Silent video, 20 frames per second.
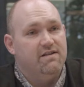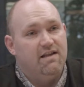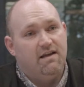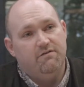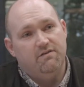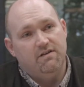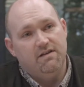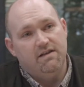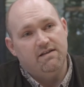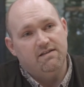that
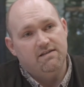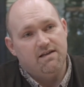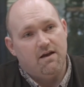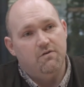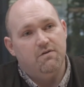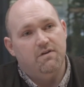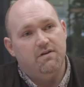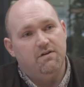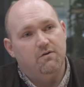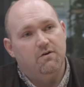release
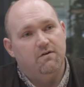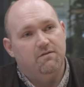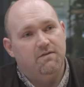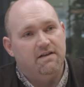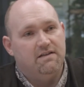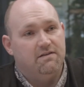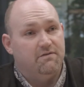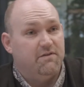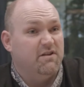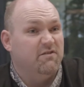out the door
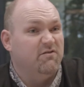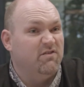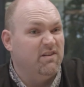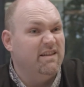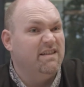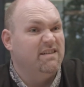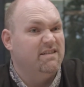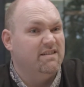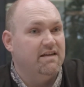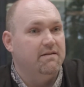effectively, the
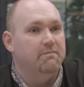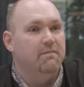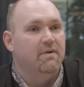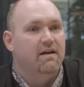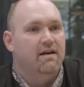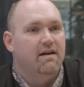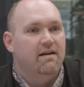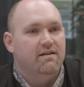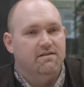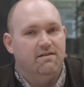release team.
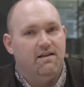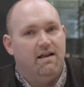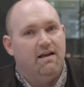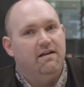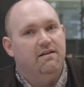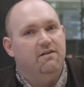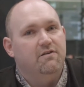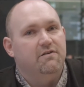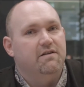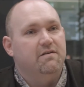So that
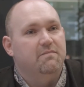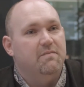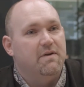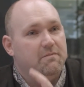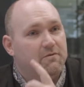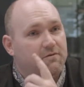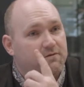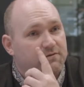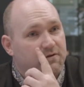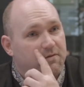included
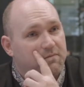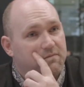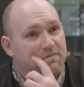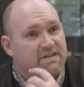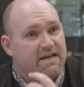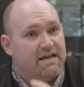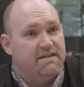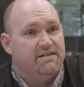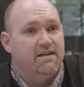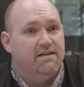people from
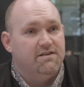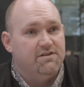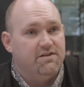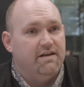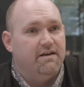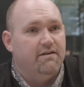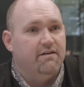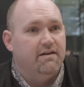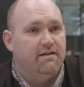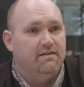test
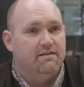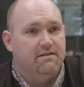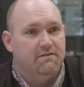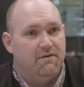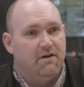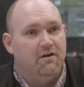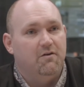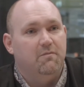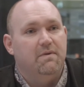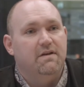engineering,
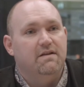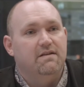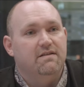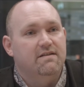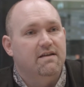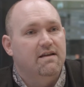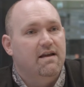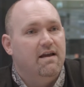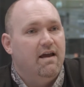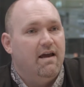development,
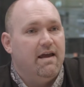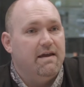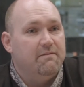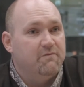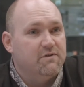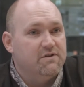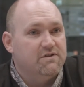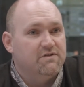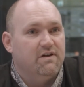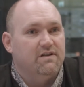
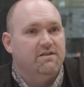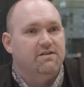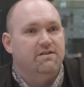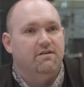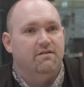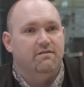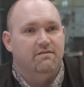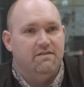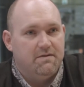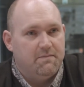
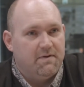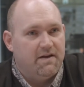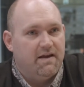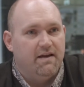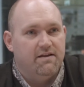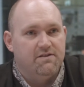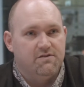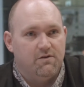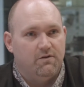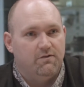infrastructure,
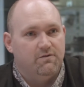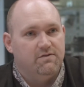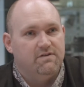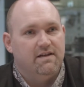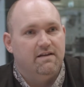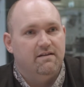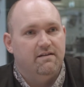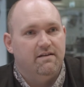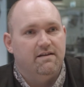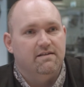DBAs, all those
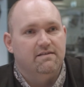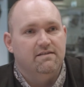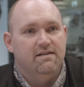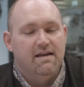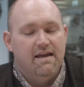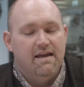kind of things.